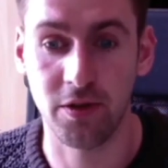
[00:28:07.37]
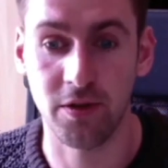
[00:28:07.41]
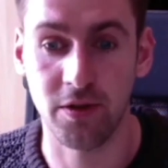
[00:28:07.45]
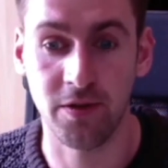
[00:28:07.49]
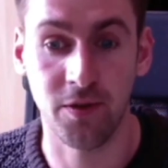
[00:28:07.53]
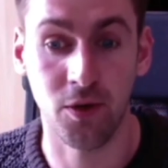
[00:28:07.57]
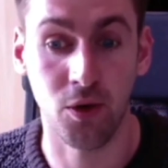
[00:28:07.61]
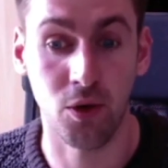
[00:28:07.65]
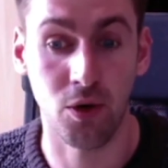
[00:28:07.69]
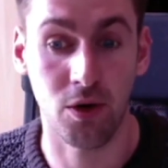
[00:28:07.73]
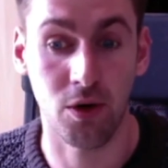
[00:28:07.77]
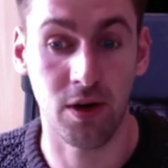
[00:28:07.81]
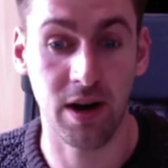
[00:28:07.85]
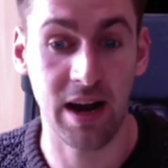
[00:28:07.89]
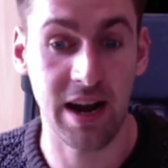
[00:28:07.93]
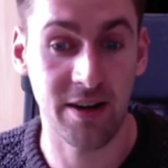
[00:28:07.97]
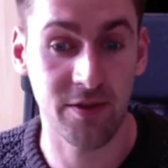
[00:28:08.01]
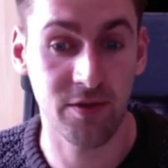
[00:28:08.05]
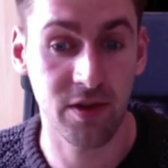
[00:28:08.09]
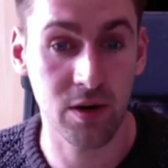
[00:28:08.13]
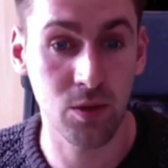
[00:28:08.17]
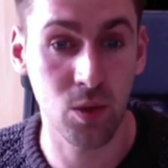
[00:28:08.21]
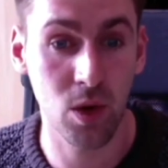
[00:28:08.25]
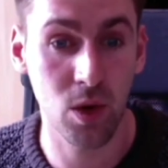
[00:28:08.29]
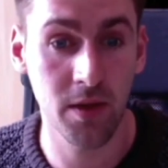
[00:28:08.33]
for
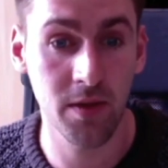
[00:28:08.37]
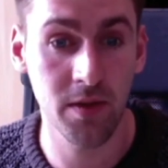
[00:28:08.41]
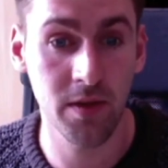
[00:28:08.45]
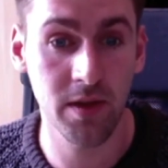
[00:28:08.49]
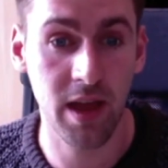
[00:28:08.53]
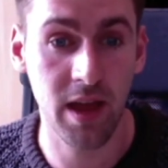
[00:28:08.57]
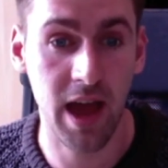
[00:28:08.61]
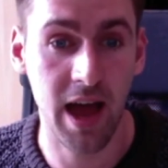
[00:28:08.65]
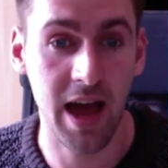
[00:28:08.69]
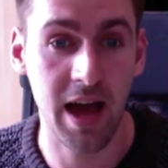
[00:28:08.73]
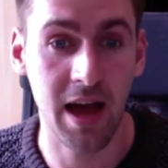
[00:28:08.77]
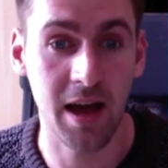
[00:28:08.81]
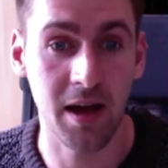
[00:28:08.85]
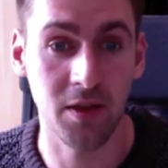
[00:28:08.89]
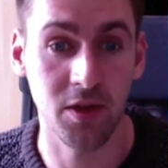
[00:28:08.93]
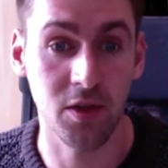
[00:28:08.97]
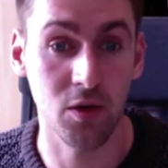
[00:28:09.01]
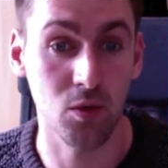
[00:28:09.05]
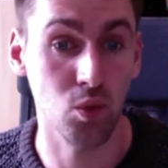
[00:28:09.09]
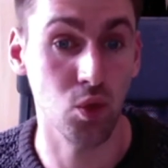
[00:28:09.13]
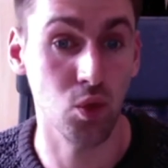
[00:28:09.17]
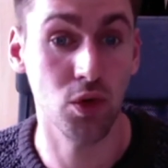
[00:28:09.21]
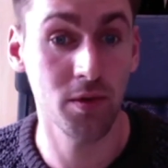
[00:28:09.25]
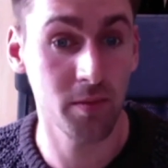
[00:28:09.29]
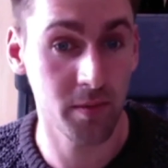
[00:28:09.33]
everyone that
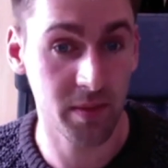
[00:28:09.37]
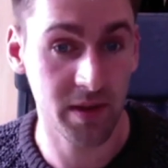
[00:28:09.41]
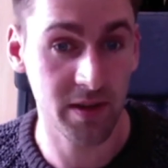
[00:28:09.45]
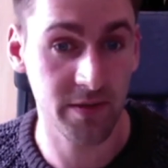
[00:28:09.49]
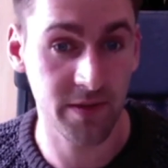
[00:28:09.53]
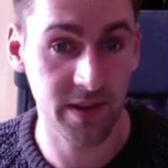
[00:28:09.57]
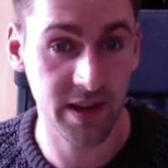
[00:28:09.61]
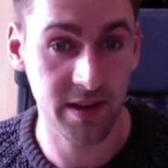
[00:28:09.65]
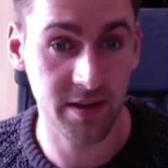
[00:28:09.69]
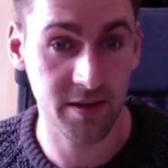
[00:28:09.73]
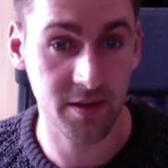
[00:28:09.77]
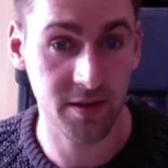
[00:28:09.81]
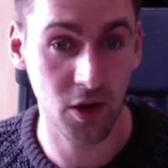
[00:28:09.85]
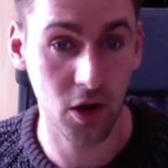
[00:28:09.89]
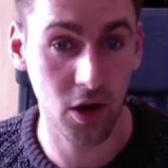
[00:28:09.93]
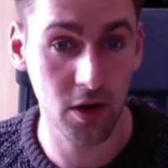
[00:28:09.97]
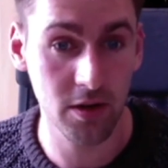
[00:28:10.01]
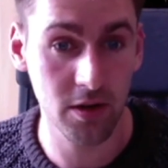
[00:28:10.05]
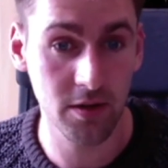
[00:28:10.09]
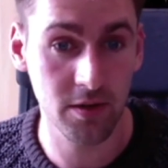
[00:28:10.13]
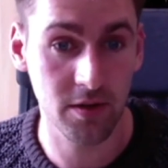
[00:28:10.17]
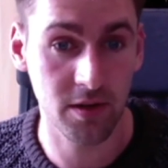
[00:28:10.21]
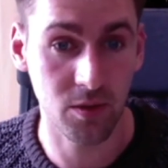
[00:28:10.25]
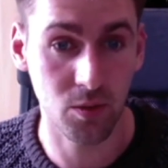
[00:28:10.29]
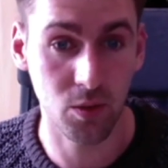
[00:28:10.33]
wouldn't be phased out,
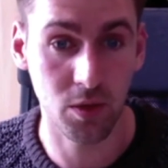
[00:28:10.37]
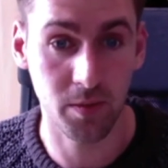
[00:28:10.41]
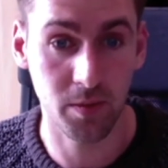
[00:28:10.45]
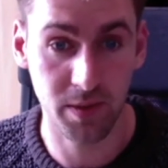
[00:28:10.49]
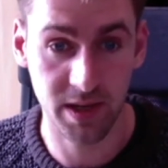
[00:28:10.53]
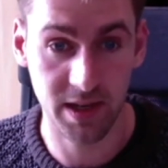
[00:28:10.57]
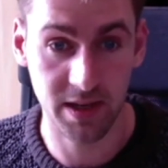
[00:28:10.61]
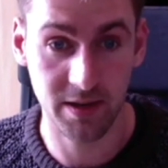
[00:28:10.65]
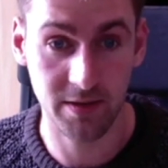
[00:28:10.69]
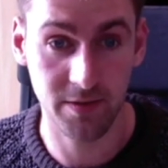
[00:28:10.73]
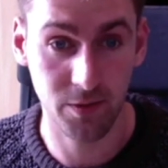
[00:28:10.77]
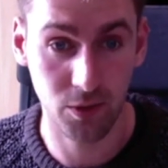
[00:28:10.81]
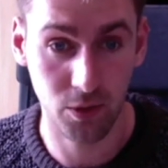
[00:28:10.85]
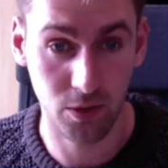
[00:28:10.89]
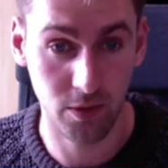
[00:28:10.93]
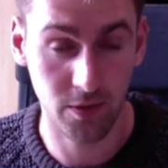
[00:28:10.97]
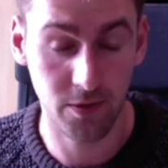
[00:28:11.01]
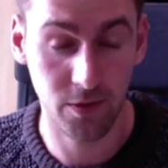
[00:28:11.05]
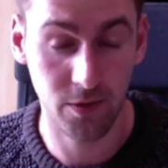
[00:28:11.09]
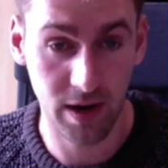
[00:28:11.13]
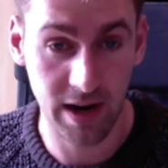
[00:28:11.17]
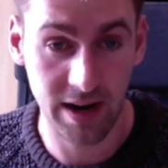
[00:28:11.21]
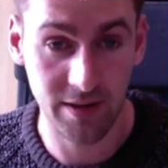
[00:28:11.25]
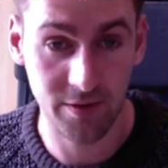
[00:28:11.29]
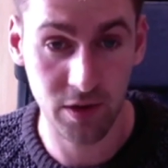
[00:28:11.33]
that would be for
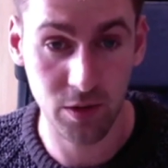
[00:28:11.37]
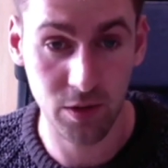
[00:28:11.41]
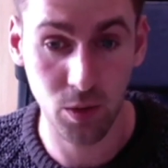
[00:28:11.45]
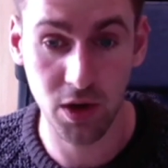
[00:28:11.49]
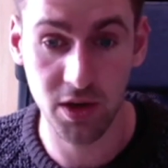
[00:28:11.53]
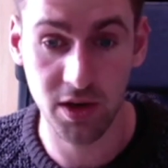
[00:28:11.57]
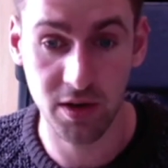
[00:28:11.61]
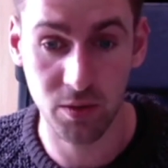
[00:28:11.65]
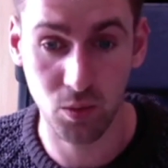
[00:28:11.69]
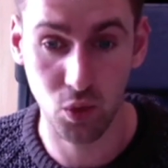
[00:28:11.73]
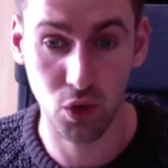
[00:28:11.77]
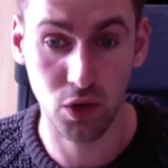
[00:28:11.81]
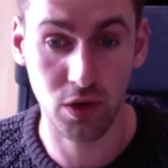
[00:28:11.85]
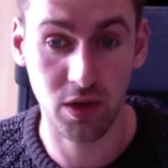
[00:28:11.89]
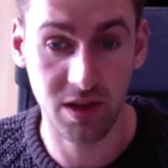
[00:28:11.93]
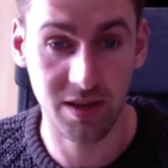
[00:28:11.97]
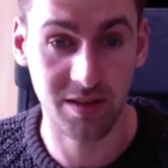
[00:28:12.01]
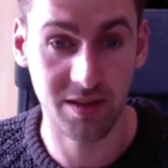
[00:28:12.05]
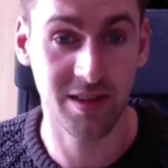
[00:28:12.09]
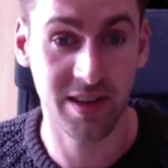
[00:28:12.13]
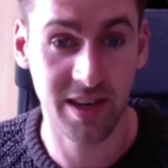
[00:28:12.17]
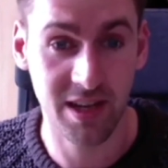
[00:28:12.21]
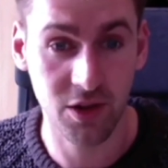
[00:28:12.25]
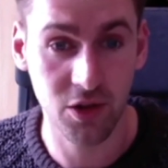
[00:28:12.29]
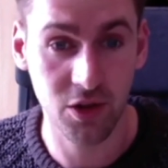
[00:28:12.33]
everyone and would
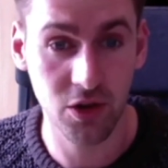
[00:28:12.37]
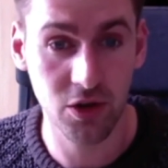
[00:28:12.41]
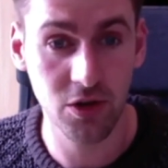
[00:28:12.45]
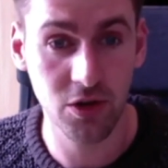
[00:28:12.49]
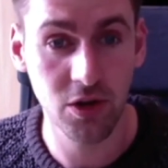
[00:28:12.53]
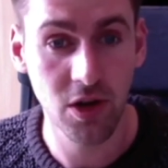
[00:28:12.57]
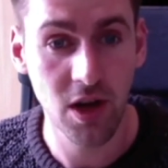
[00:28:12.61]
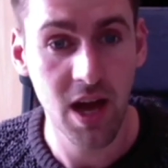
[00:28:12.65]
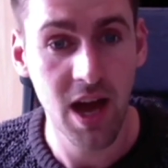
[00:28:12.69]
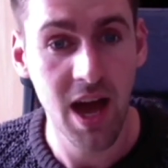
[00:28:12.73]
continue.